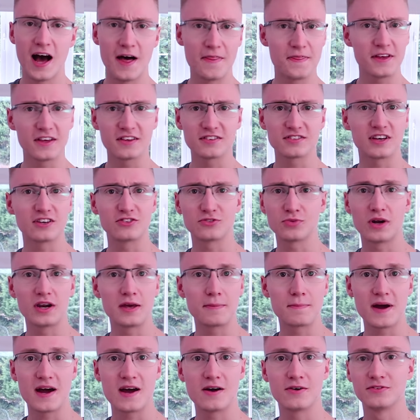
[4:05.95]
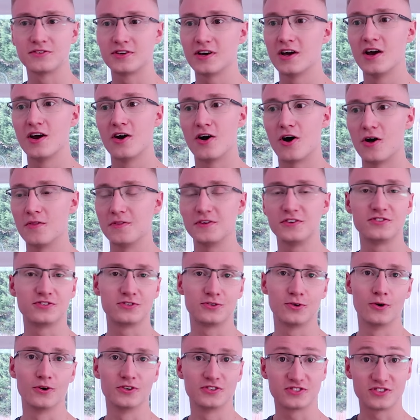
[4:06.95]
I think it's like £20 on the
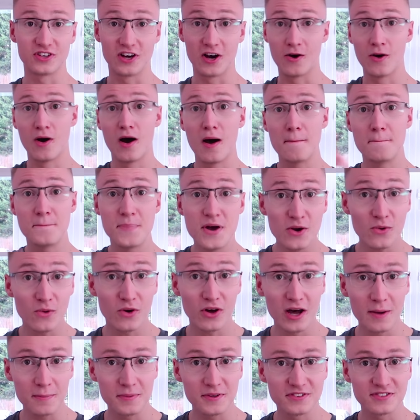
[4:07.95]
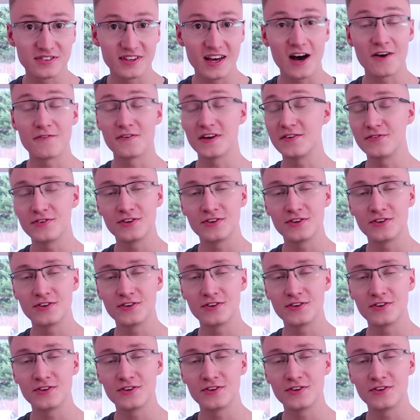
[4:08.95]
store, so pick one up yourself.